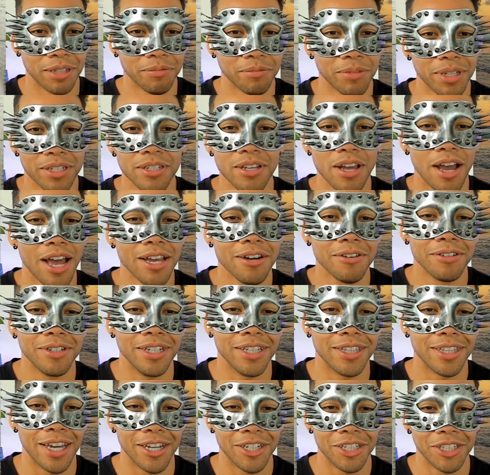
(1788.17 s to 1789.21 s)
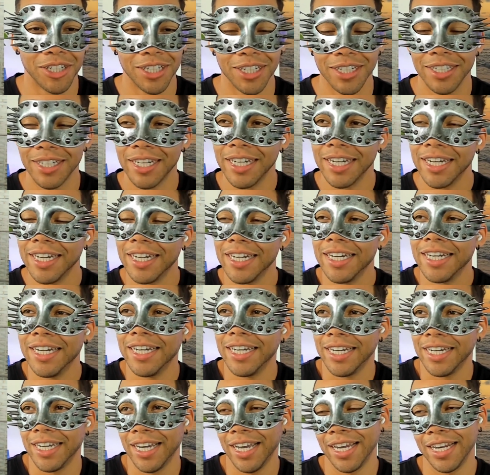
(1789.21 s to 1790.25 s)
I'm like, no, I don't eat that shit.
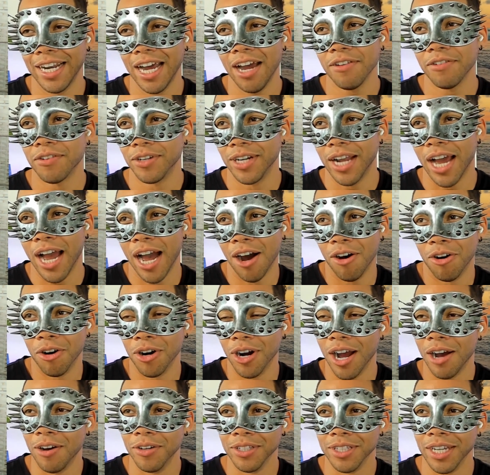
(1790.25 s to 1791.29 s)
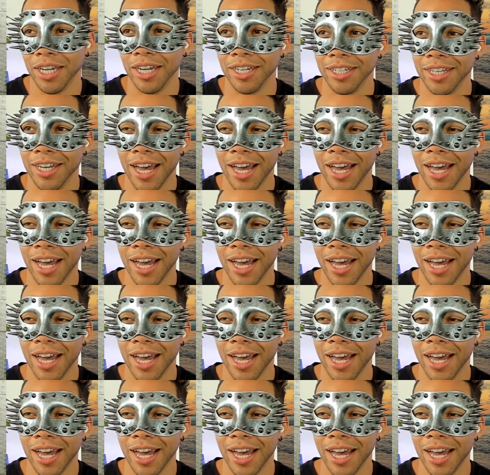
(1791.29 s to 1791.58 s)
And after an hour, I was like,